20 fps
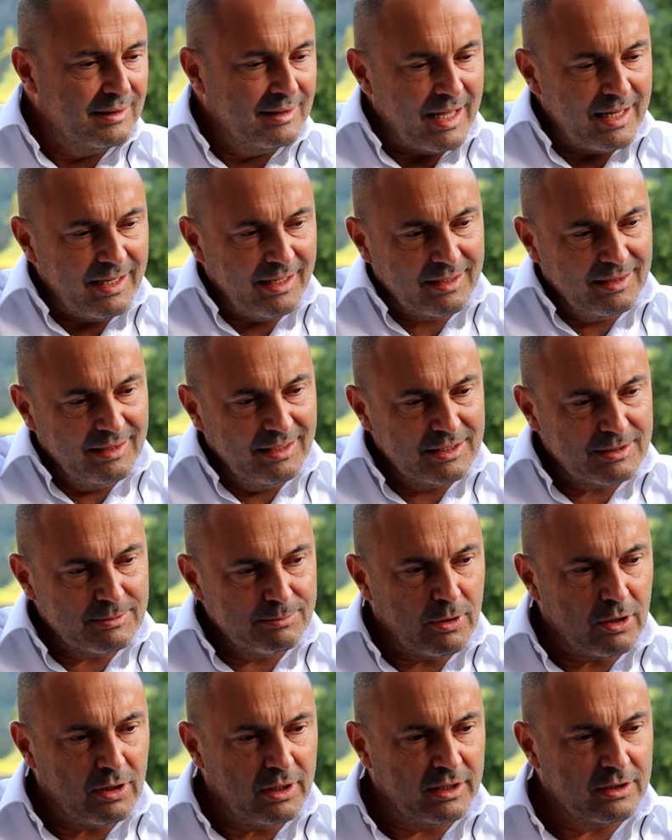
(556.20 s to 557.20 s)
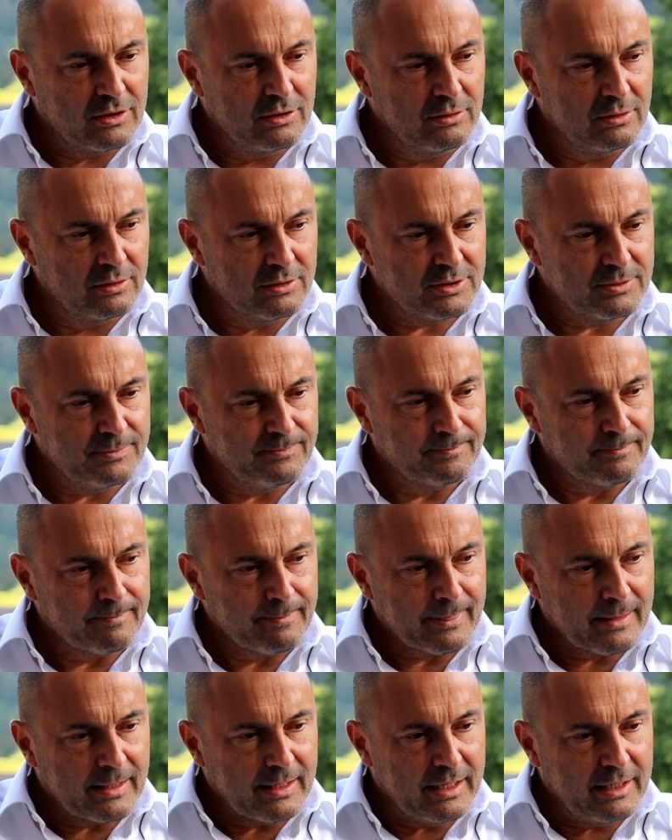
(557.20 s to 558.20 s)
take these molecules
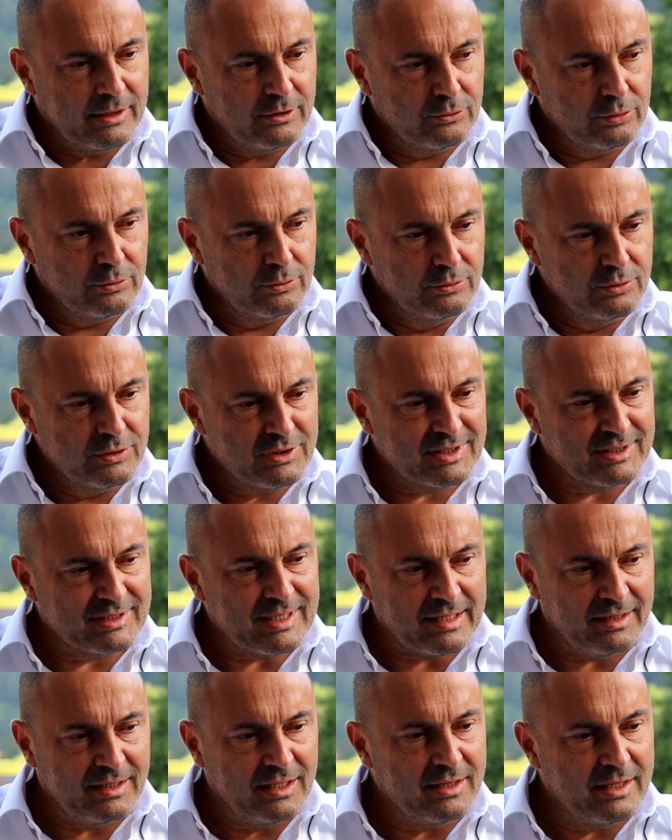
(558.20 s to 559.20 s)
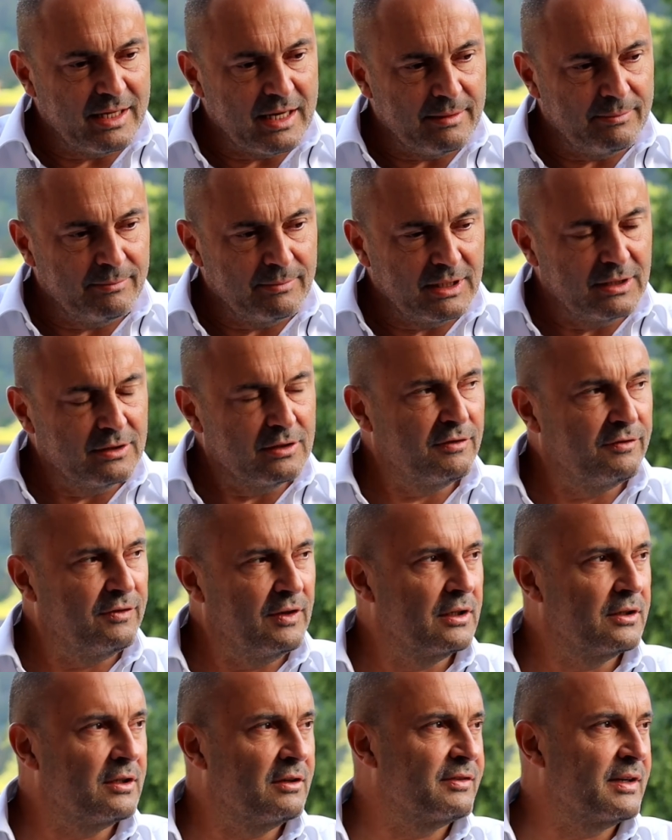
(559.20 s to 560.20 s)
and to study them in the
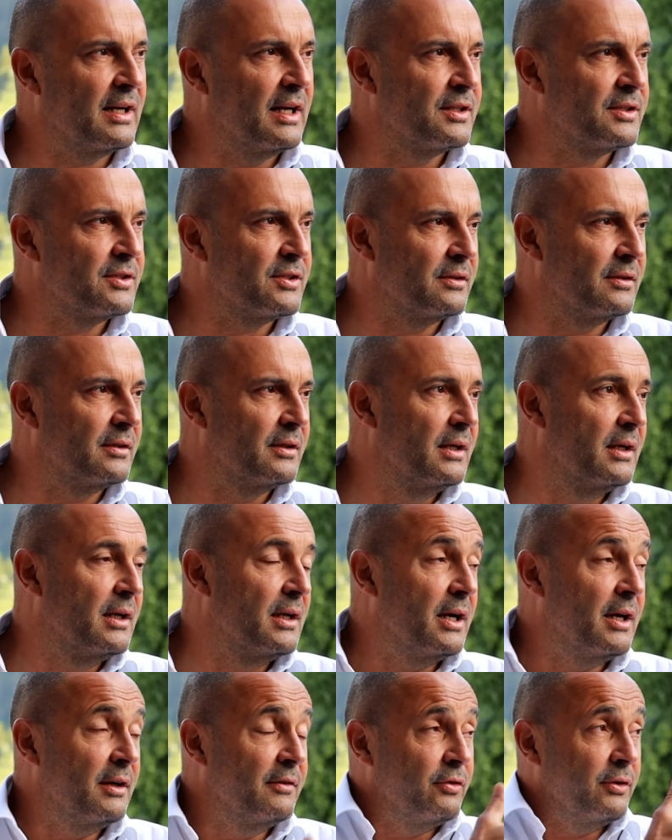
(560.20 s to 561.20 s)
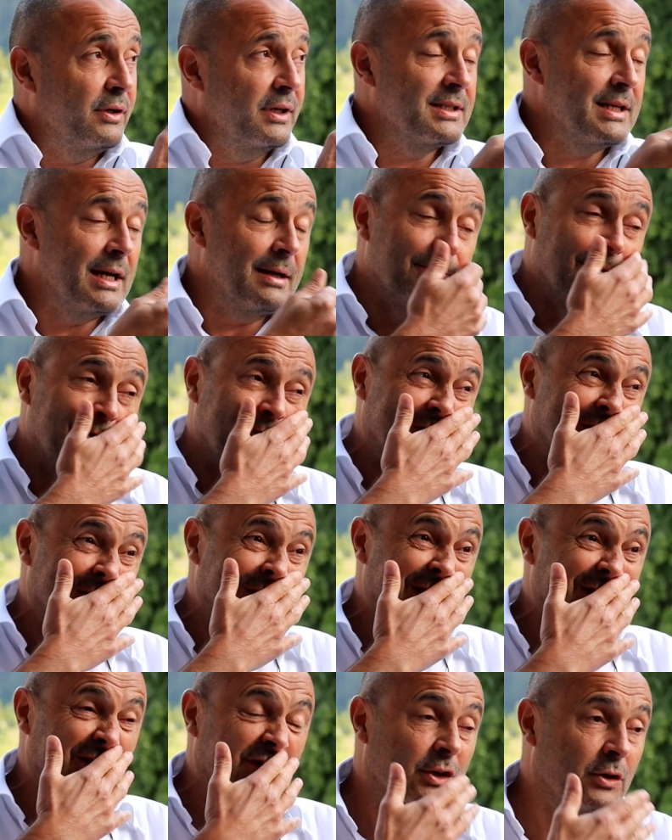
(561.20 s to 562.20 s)
field of cancer. And for example, for
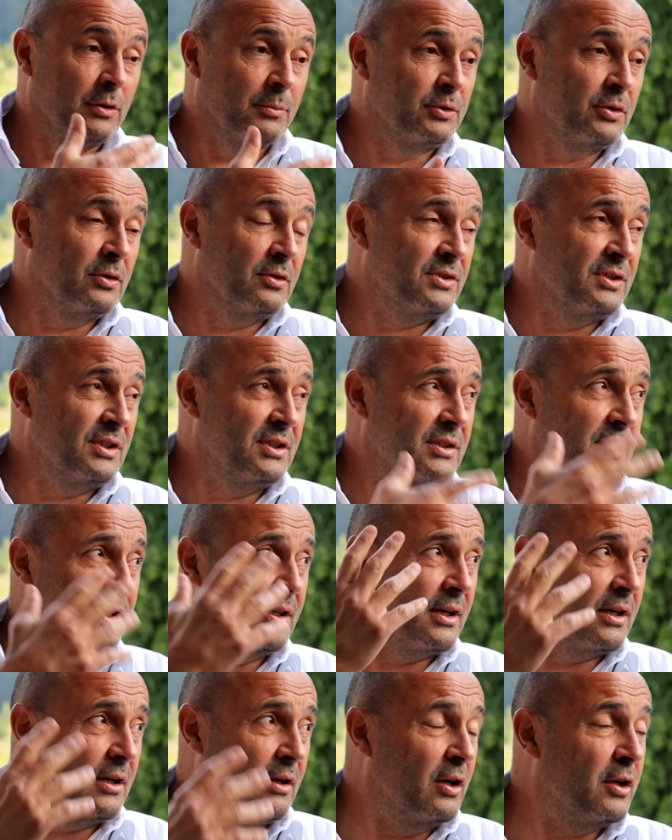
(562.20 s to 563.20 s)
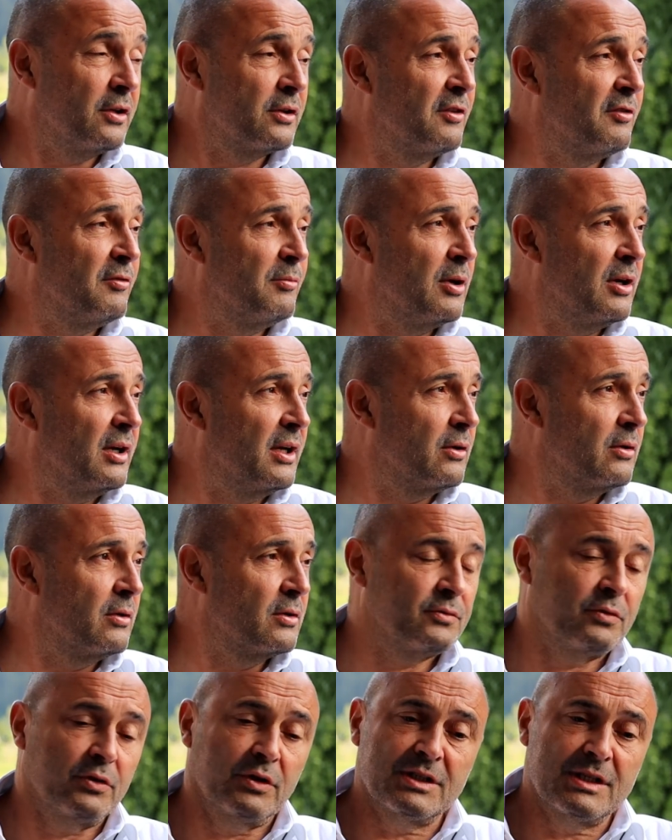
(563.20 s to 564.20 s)
this ferroptosis, there are a lot of
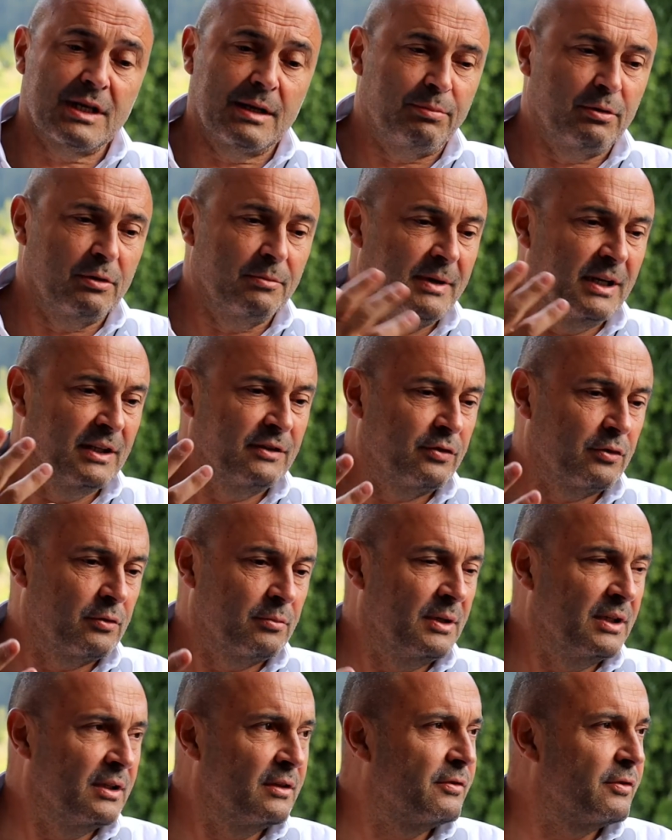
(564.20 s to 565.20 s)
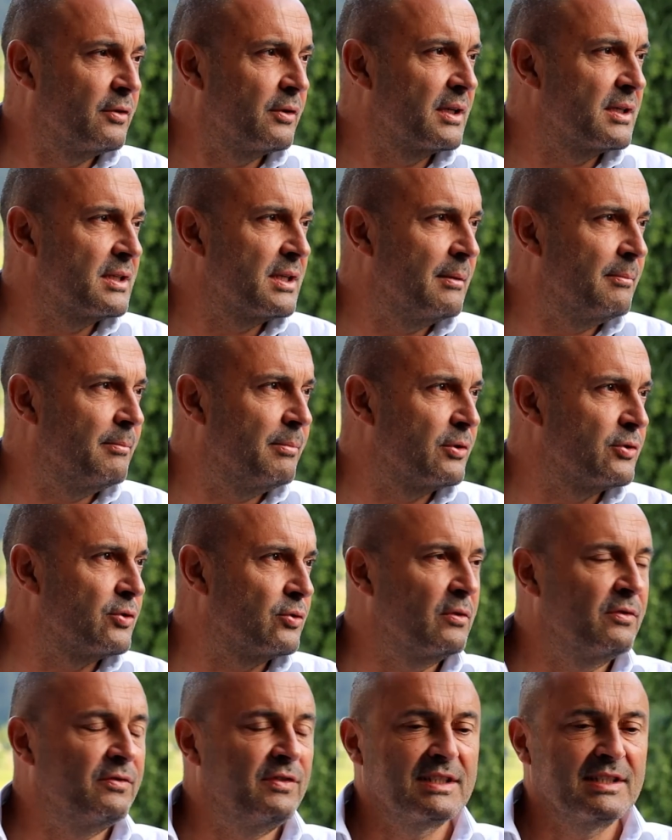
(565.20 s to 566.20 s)
molecules, for example, metformin, for example,
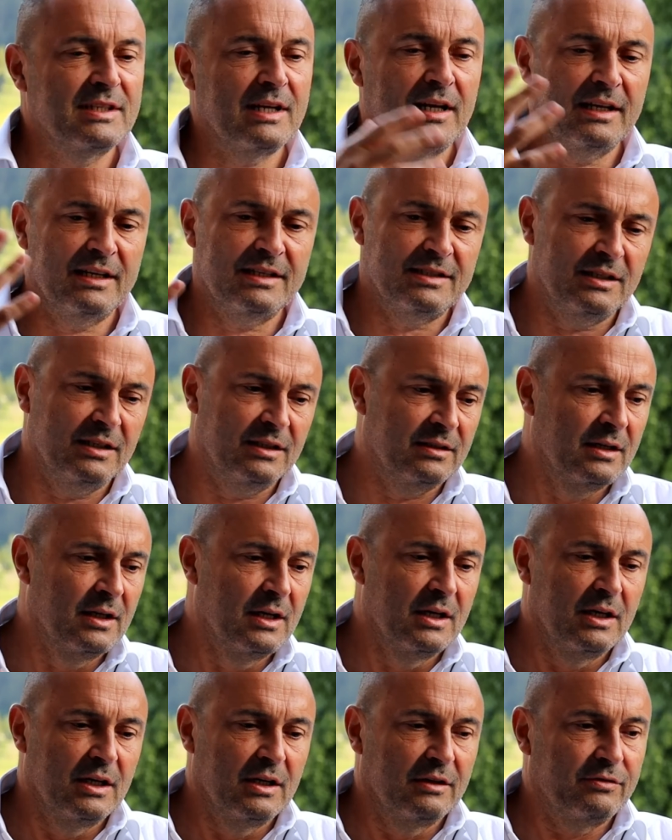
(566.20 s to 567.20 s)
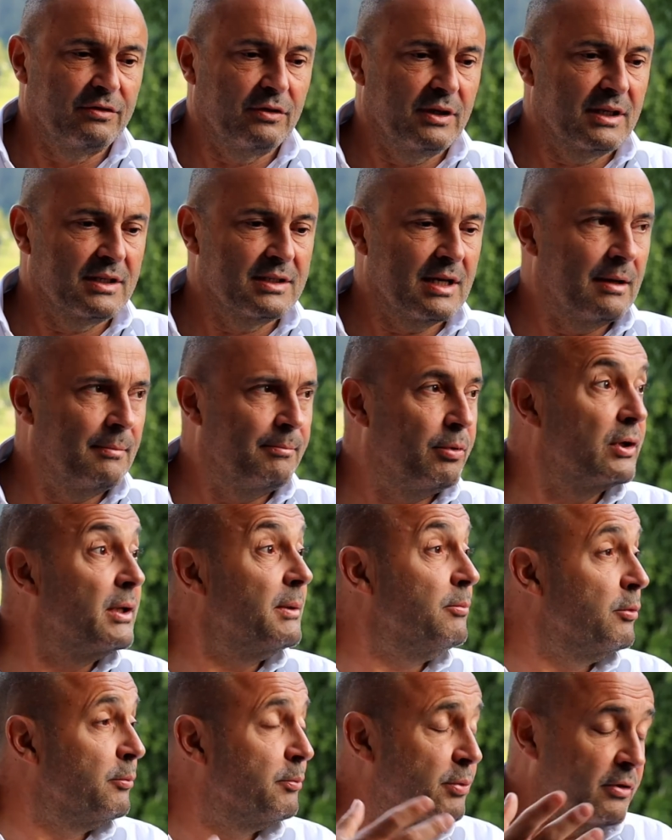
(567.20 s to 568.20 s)
sulfasalazine, for example,
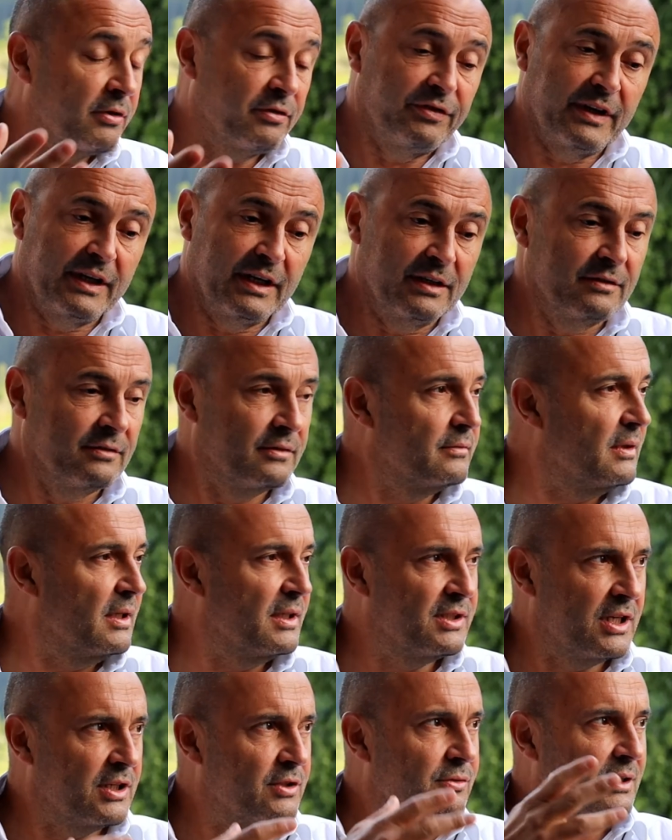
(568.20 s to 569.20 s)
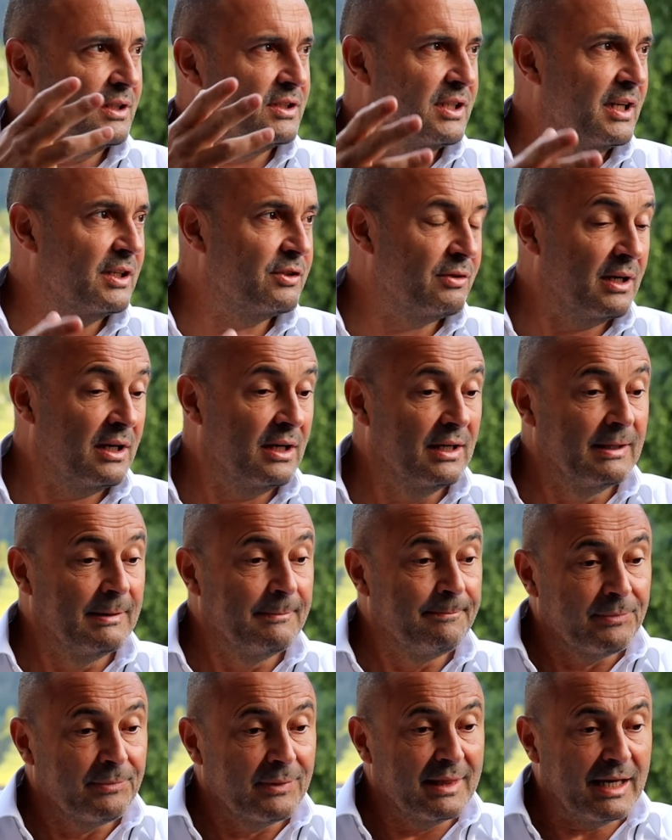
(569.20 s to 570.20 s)
ibuprofen, etc.,
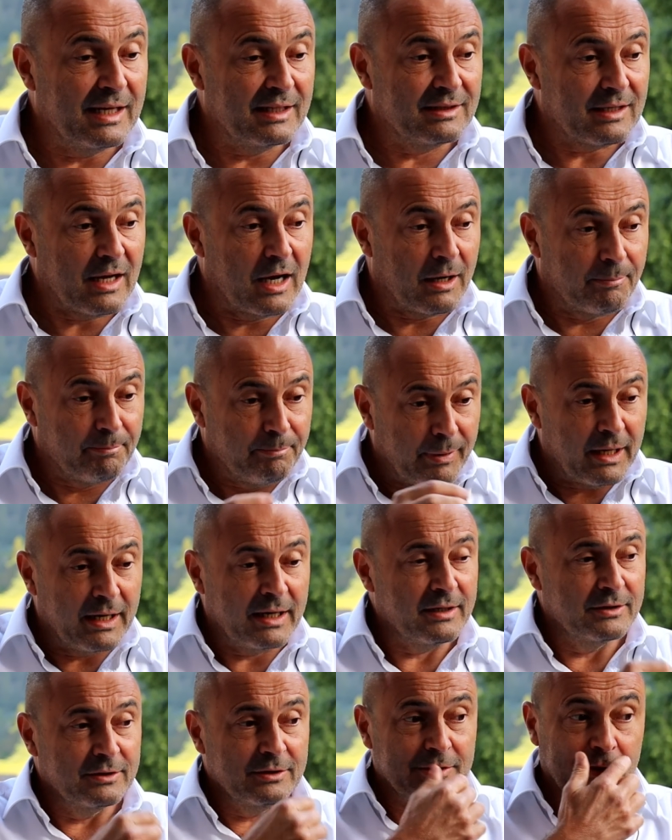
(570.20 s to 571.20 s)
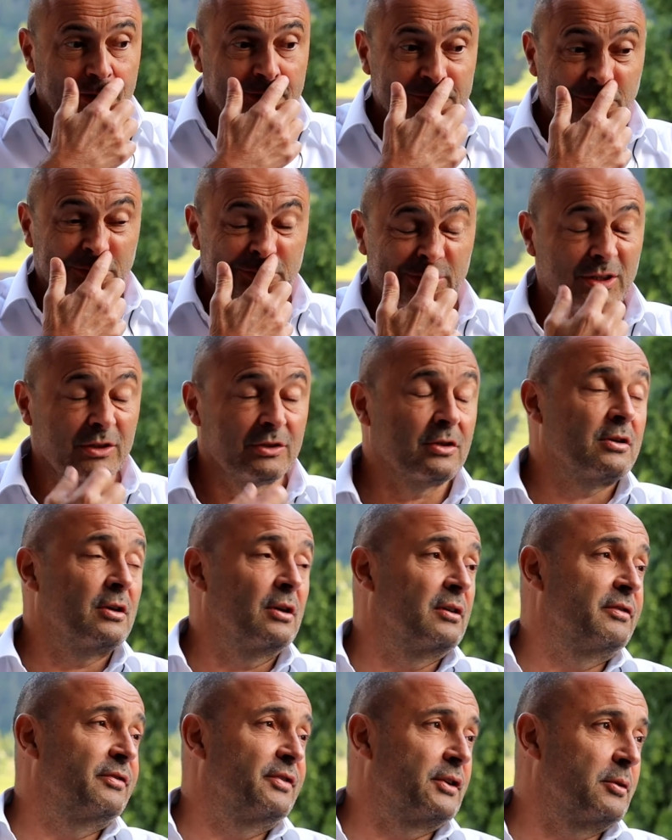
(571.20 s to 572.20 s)
that are part of the
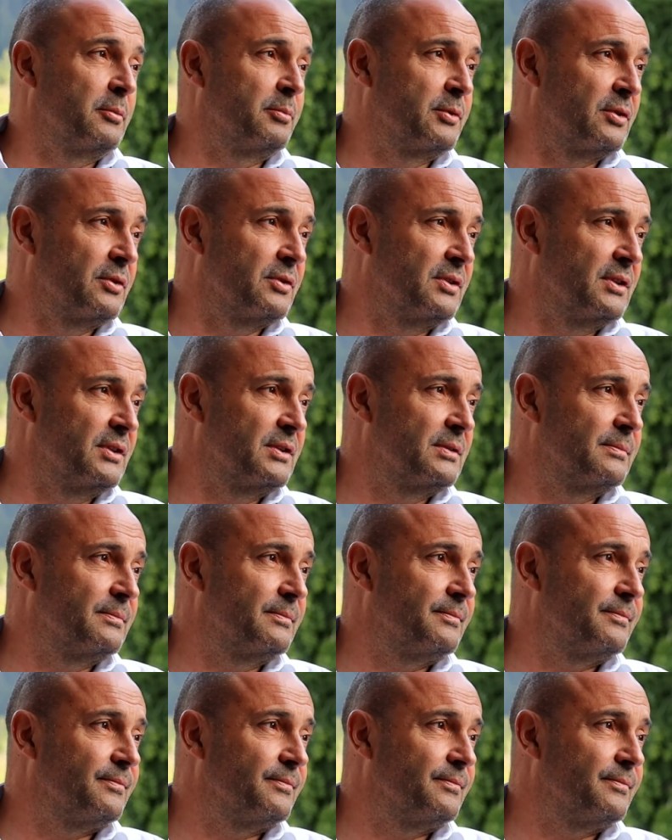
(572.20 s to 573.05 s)
protocol of ferroptosis.